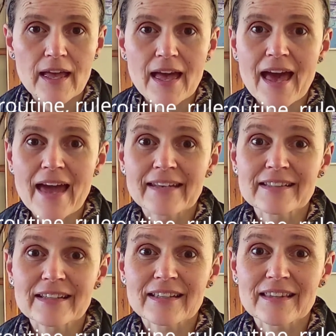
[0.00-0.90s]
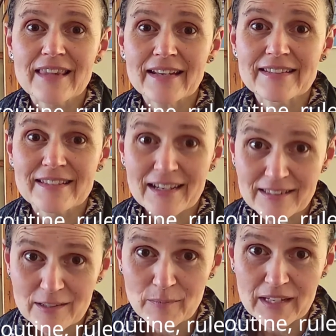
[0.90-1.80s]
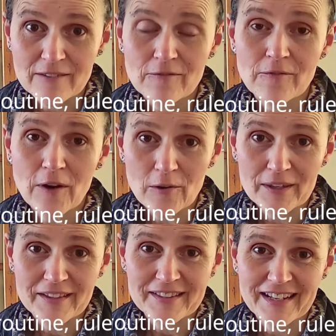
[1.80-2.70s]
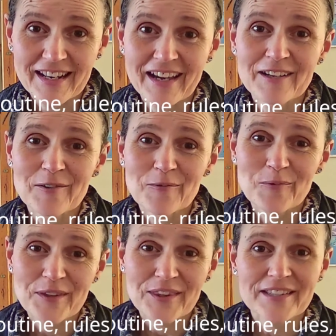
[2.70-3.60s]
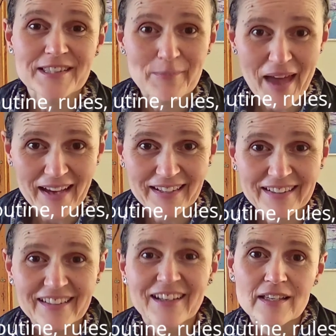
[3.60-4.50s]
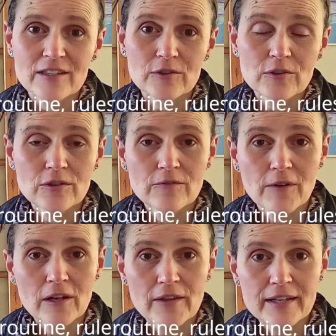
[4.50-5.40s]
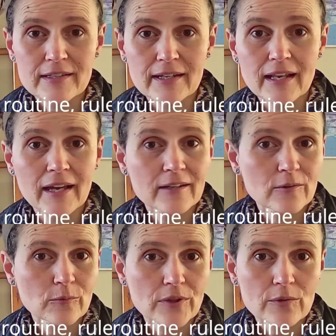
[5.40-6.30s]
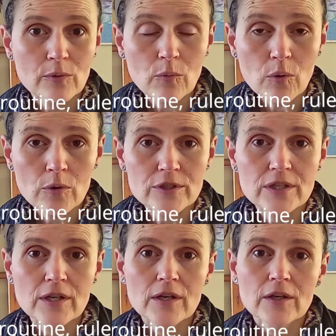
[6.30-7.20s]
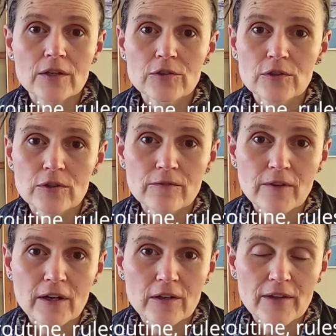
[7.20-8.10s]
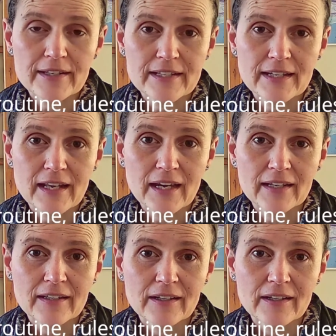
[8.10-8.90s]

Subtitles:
And that doesn't mean following the deadline with a smack. You could follow that deadline with a reward. You could follow that deadline